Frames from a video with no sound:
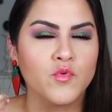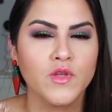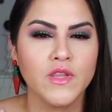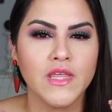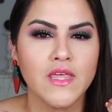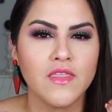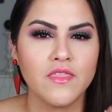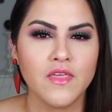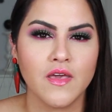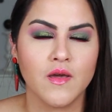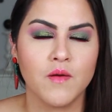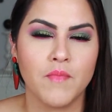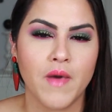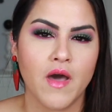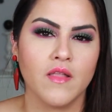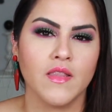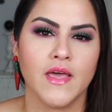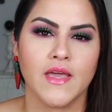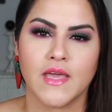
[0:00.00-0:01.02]
really think
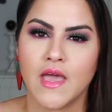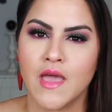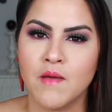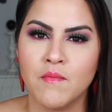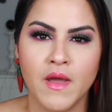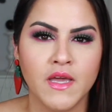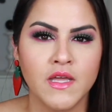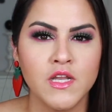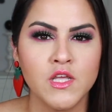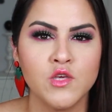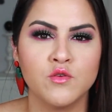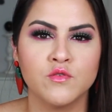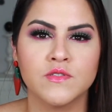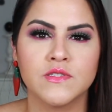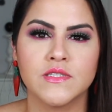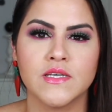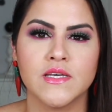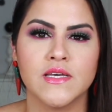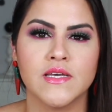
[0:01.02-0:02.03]
about like, am I going to
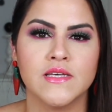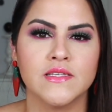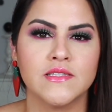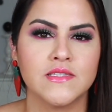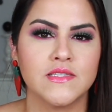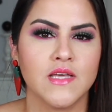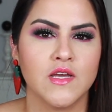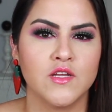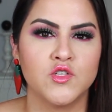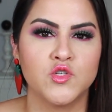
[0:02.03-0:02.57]
use this?